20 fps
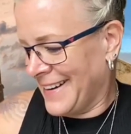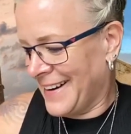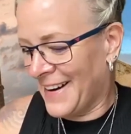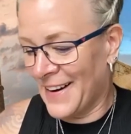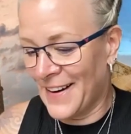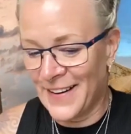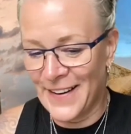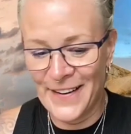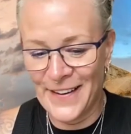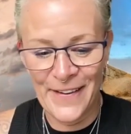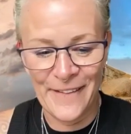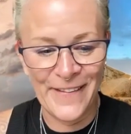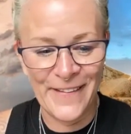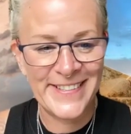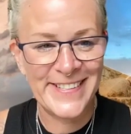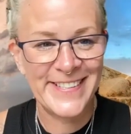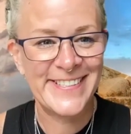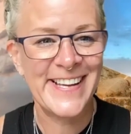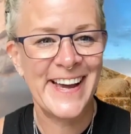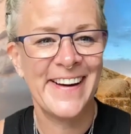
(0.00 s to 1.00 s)
I don't know what
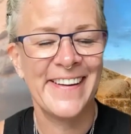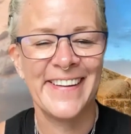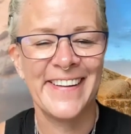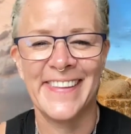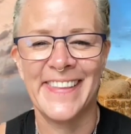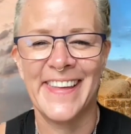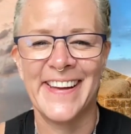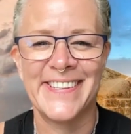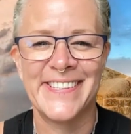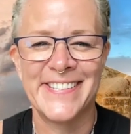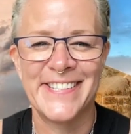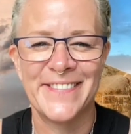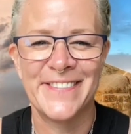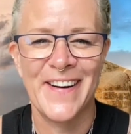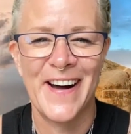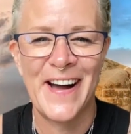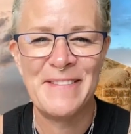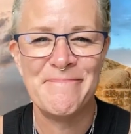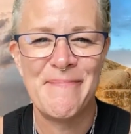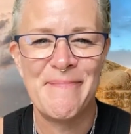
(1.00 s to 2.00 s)
to tell you. There's your
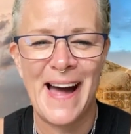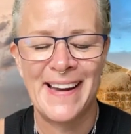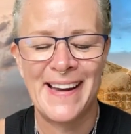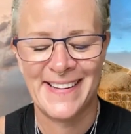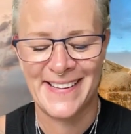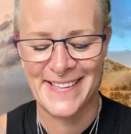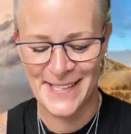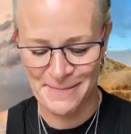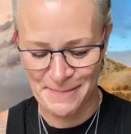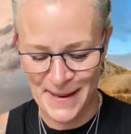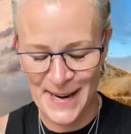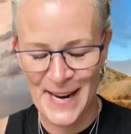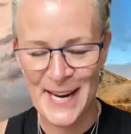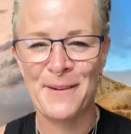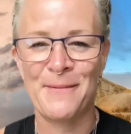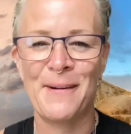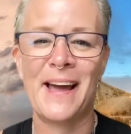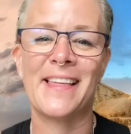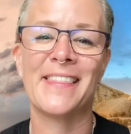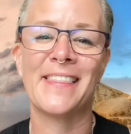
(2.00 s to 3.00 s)
divine balance. But
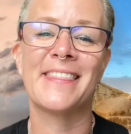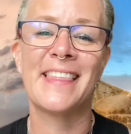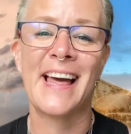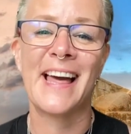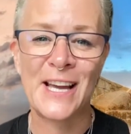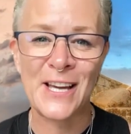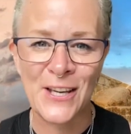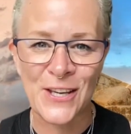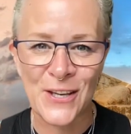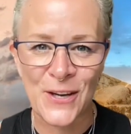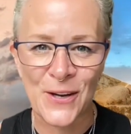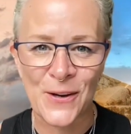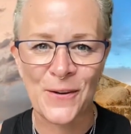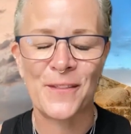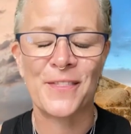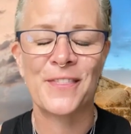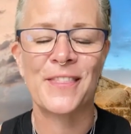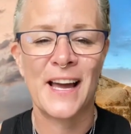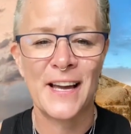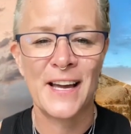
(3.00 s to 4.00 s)
anyway, thank you.
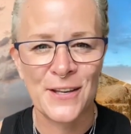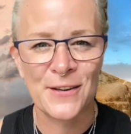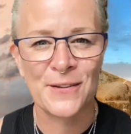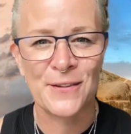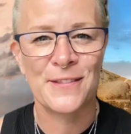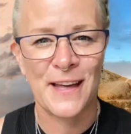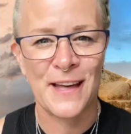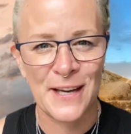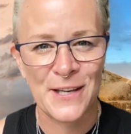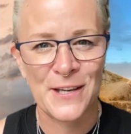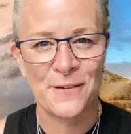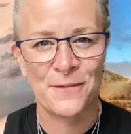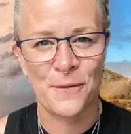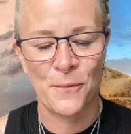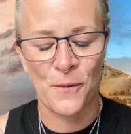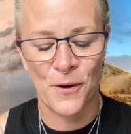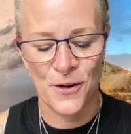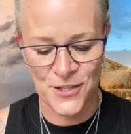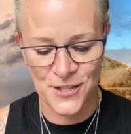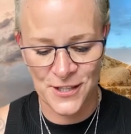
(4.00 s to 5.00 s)
Thank you. Thank you for
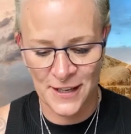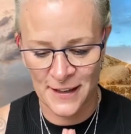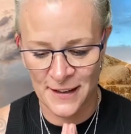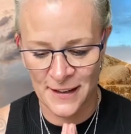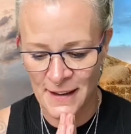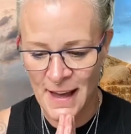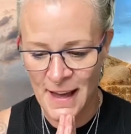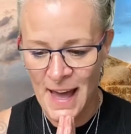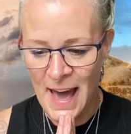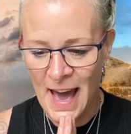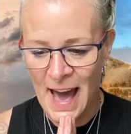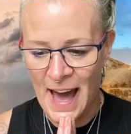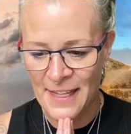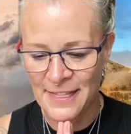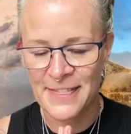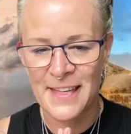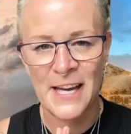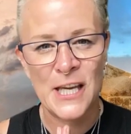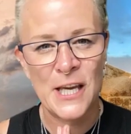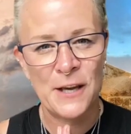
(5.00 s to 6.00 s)
watching.
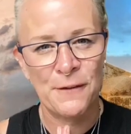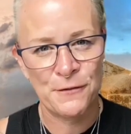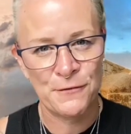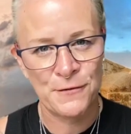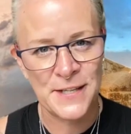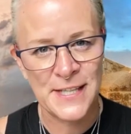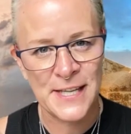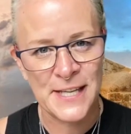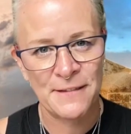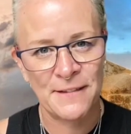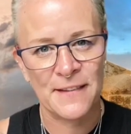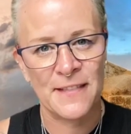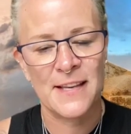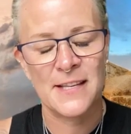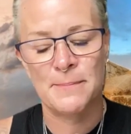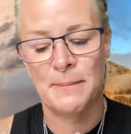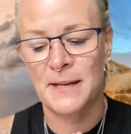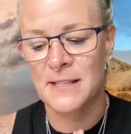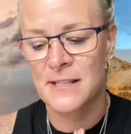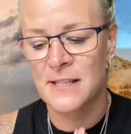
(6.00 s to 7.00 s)
And thank you for receiving
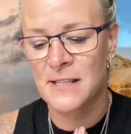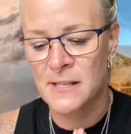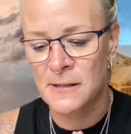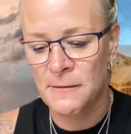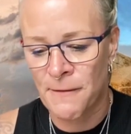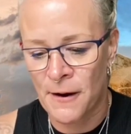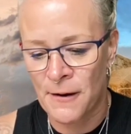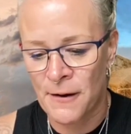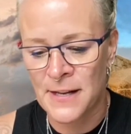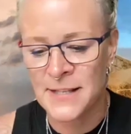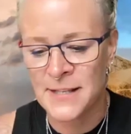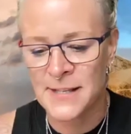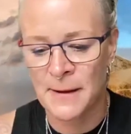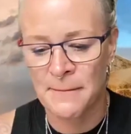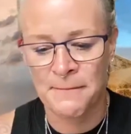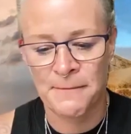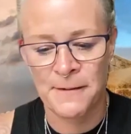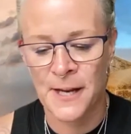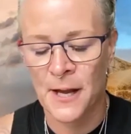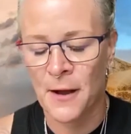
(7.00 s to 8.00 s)
this, because this is a very
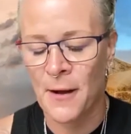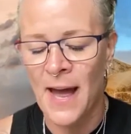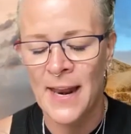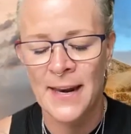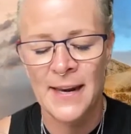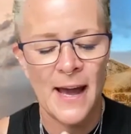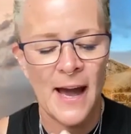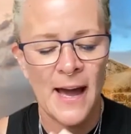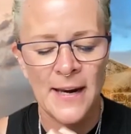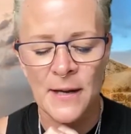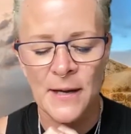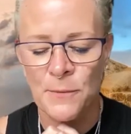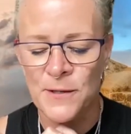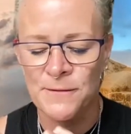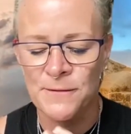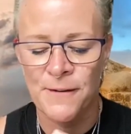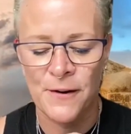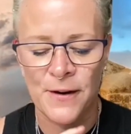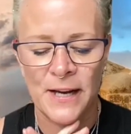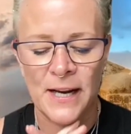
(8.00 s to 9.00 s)
in-depth video. And it was
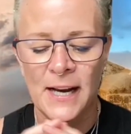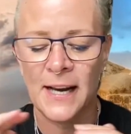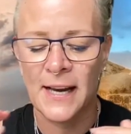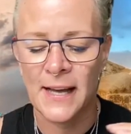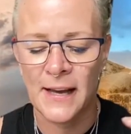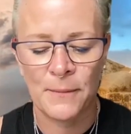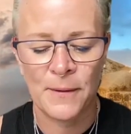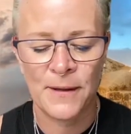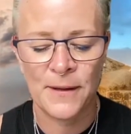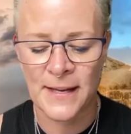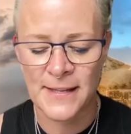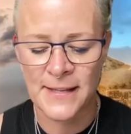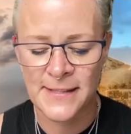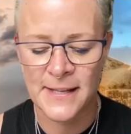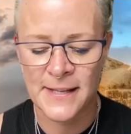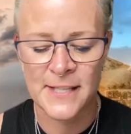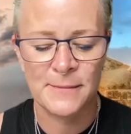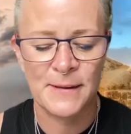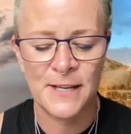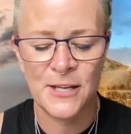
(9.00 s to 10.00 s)
very clear when they
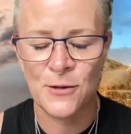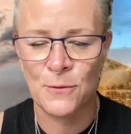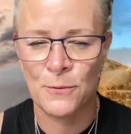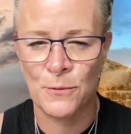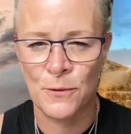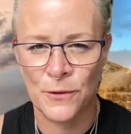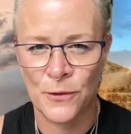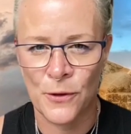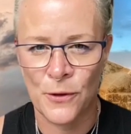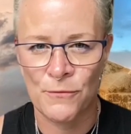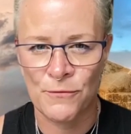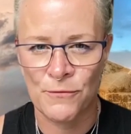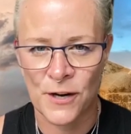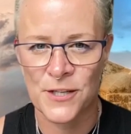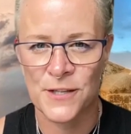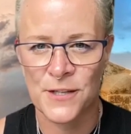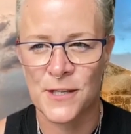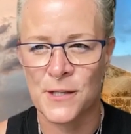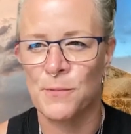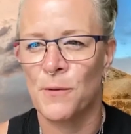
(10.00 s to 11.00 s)
said to me, you will not
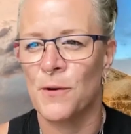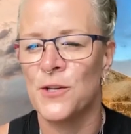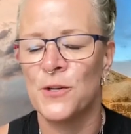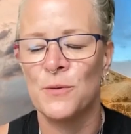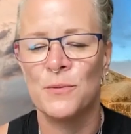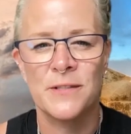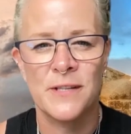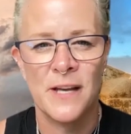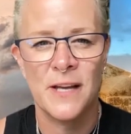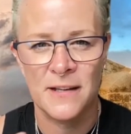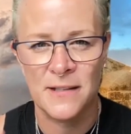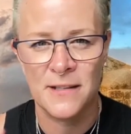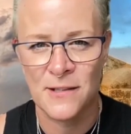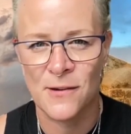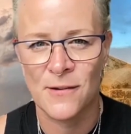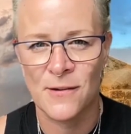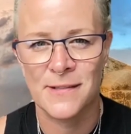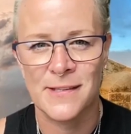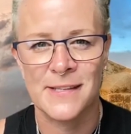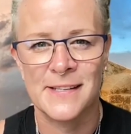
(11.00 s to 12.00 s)
rush this one. You will take as
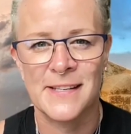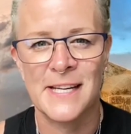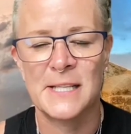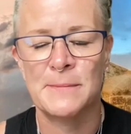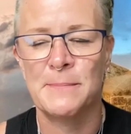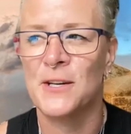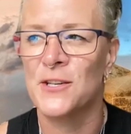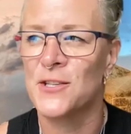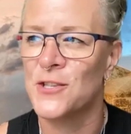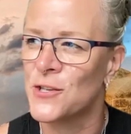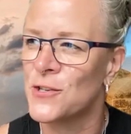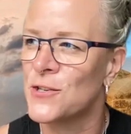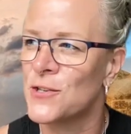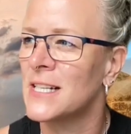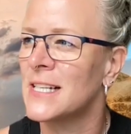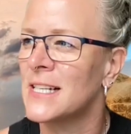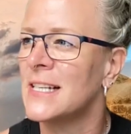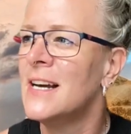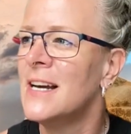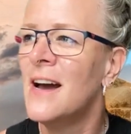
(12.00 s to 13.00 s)
long as it needs, because
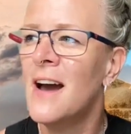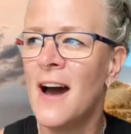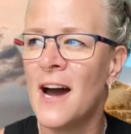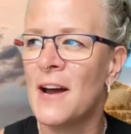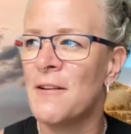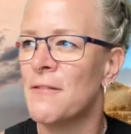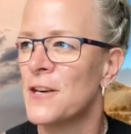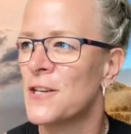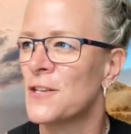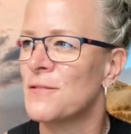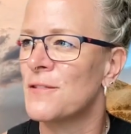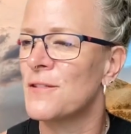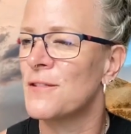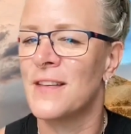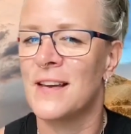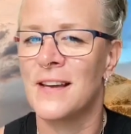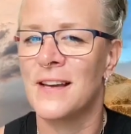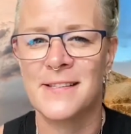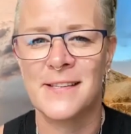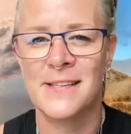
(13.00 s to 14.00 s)
usually I rush through
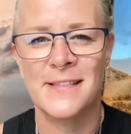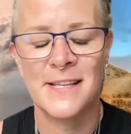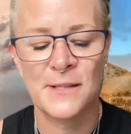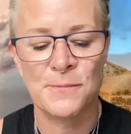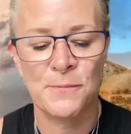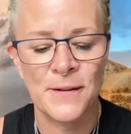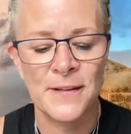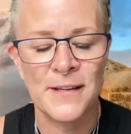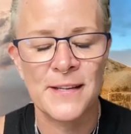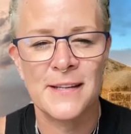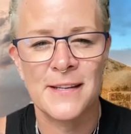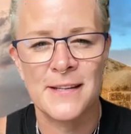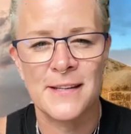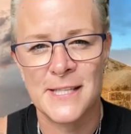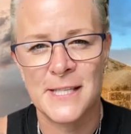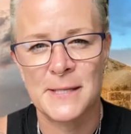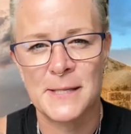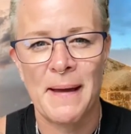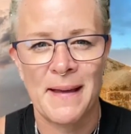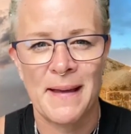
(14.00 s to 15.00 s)
things, and this one needed
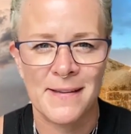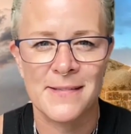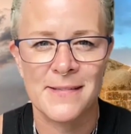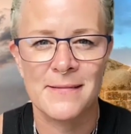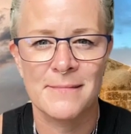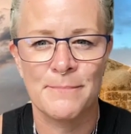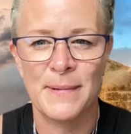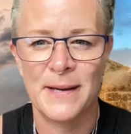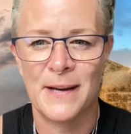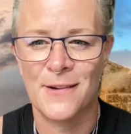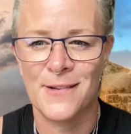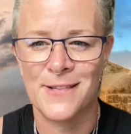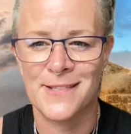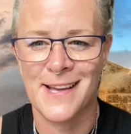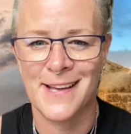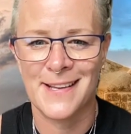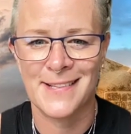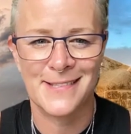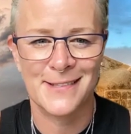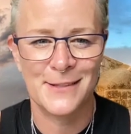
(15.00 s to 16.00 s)
its space because
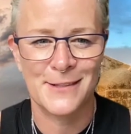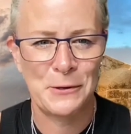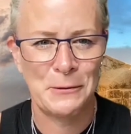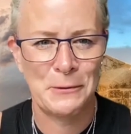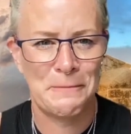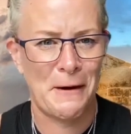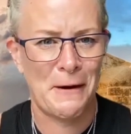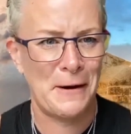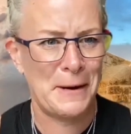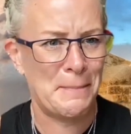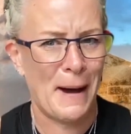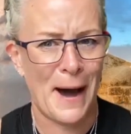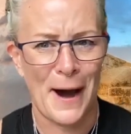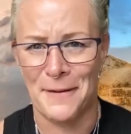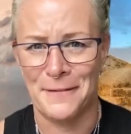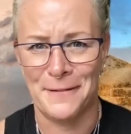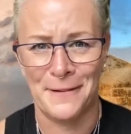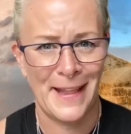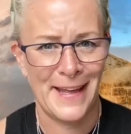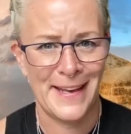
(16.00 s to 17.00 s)
there's two very
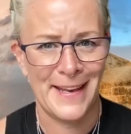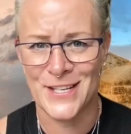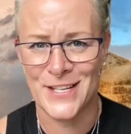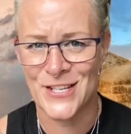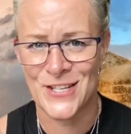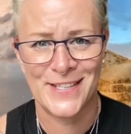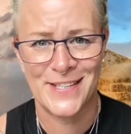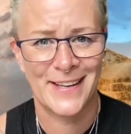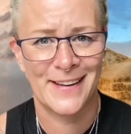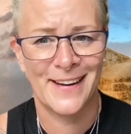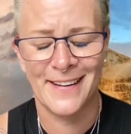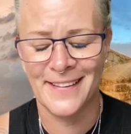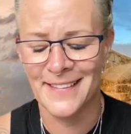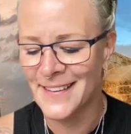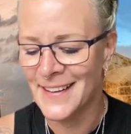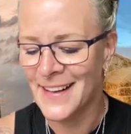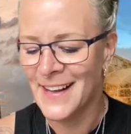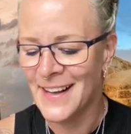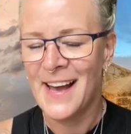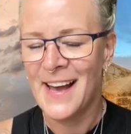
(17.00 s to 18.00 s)
powerful energies here.
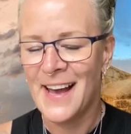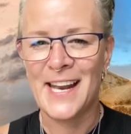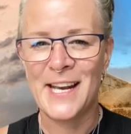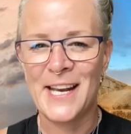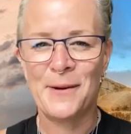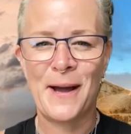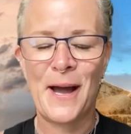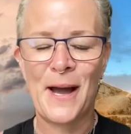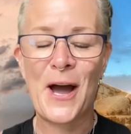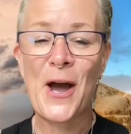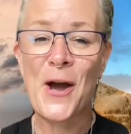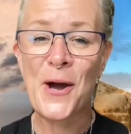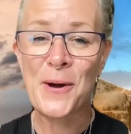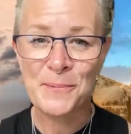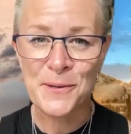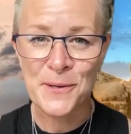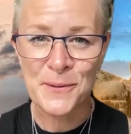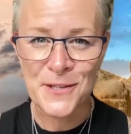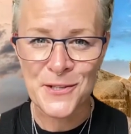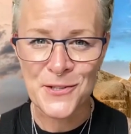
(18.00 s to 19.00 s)
Anyway, I
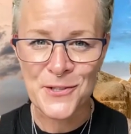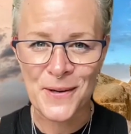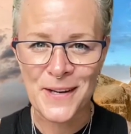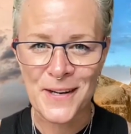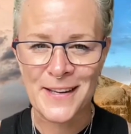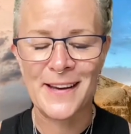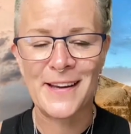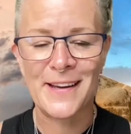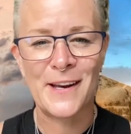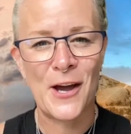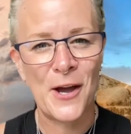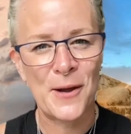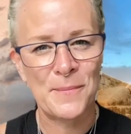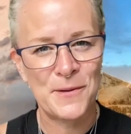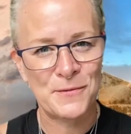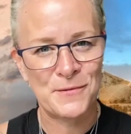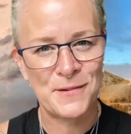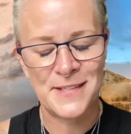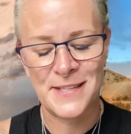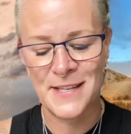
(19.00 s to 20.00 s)
hope you enjoyed it and I hope
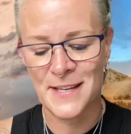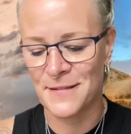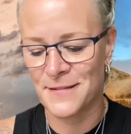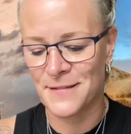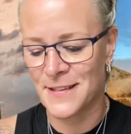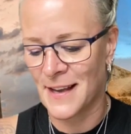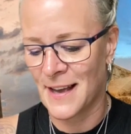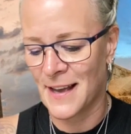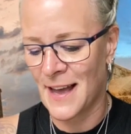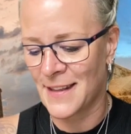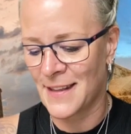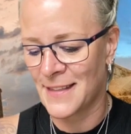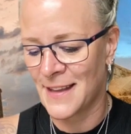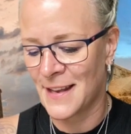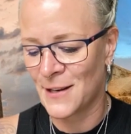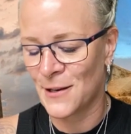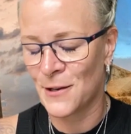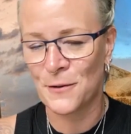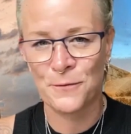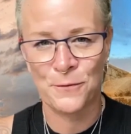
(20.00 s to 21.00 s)
you received it, and
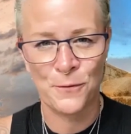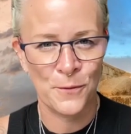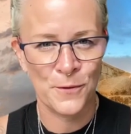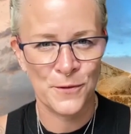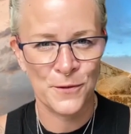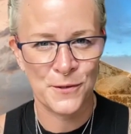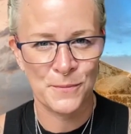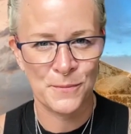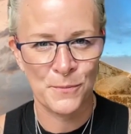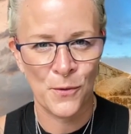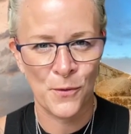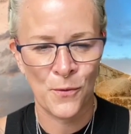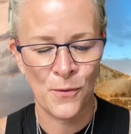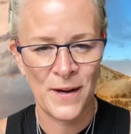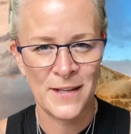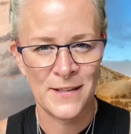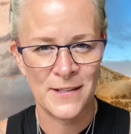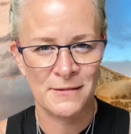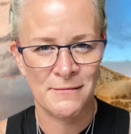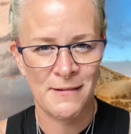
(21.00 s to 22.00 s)
then look forward to more
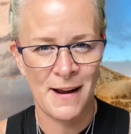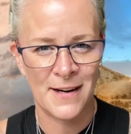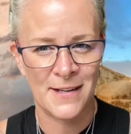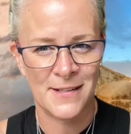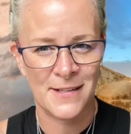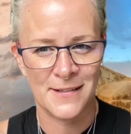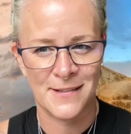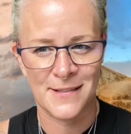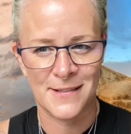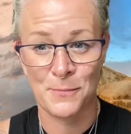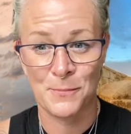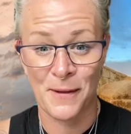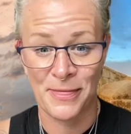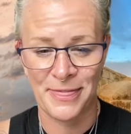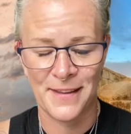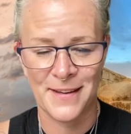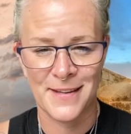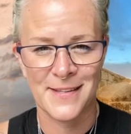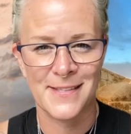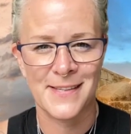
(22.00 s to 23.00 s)
interactions with
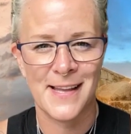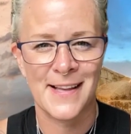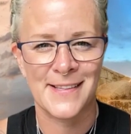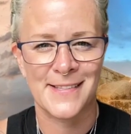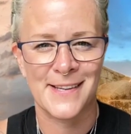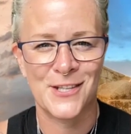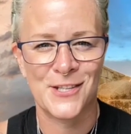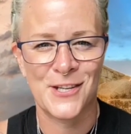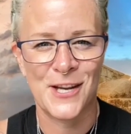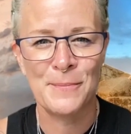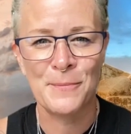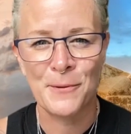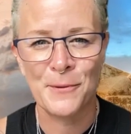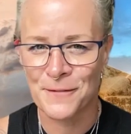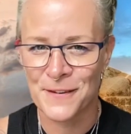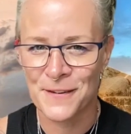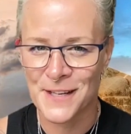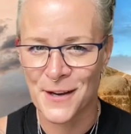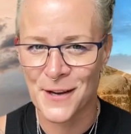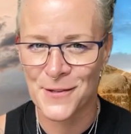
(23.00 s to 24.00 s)
this as I share more
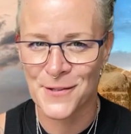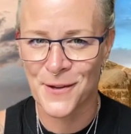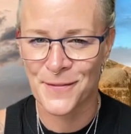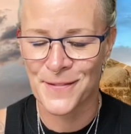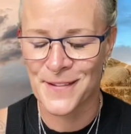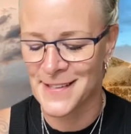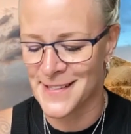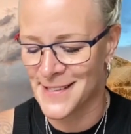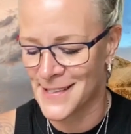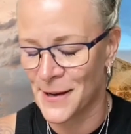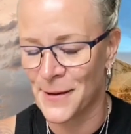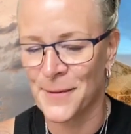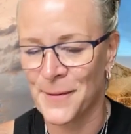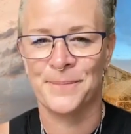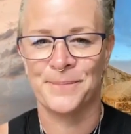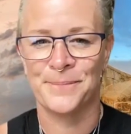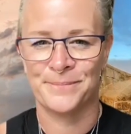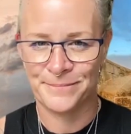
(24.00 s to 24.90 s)
videos on this. So